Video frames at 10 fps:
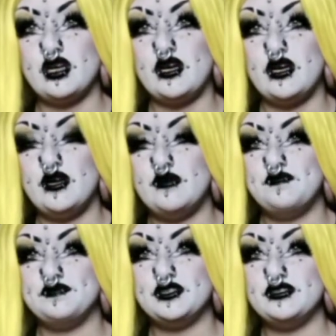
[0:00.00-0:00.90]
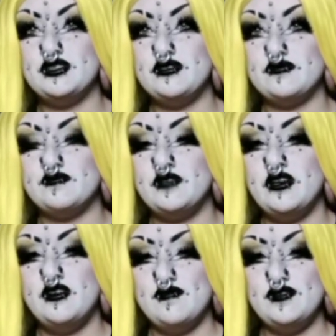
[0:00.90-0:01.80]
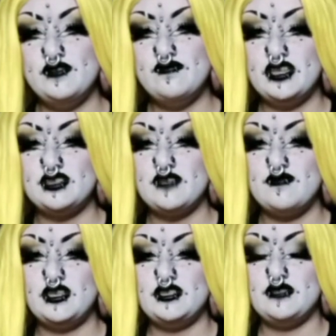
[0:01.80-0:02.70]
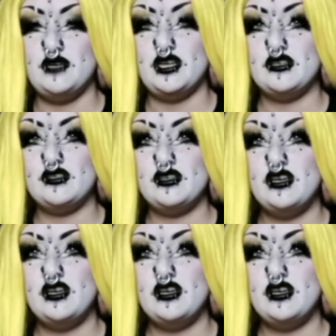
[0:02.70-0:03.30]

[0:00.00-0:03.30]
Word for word: Um, there's a few videos I wanted to make.